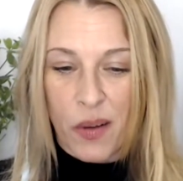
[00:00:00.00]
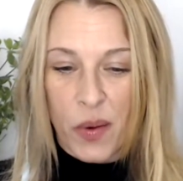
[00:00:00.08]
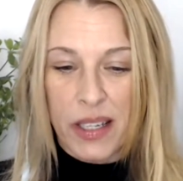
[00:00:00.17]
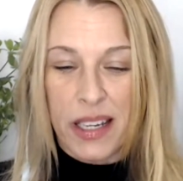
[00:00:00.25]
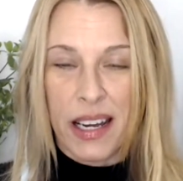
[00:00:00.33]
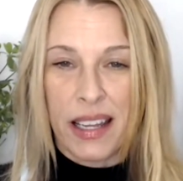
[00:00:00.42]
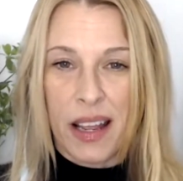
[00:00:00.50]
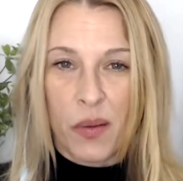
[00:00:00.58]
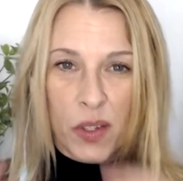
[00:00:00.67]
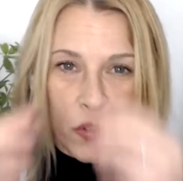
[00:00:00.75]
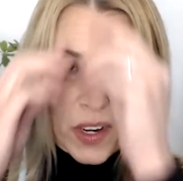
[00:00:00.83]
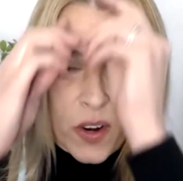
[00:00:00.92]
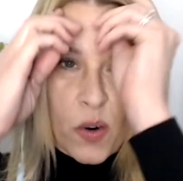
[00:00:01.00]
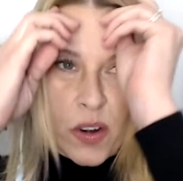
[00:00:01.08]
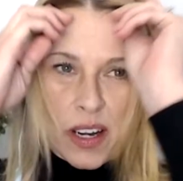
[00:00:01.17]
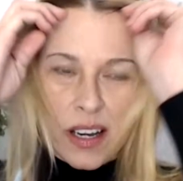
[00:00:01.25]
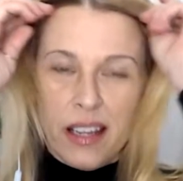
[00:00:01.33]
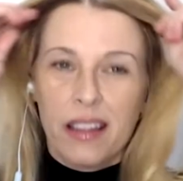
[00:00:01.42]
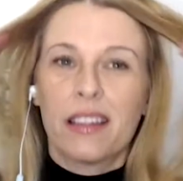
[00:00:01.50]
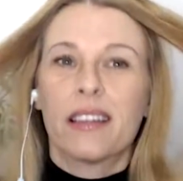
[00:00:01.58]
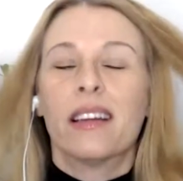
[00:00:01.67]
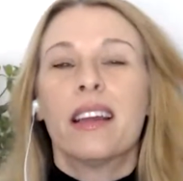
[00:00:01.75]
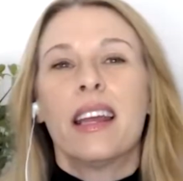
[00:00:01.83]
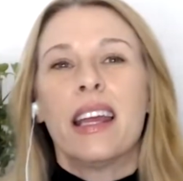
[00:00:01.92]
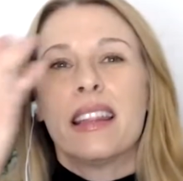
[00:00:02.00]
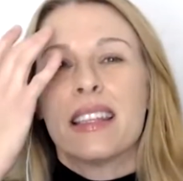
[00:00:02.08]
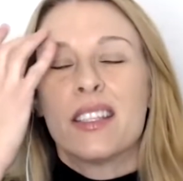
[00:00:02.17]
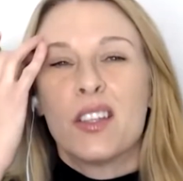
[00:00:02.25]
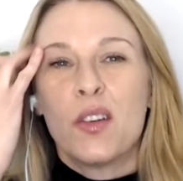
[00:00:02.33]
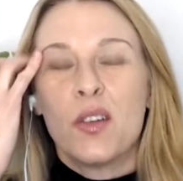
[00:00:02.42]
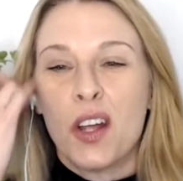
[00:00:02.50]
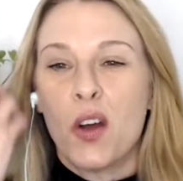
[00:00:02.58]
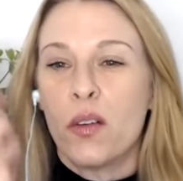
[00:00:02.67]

we did that was recorded in the studio,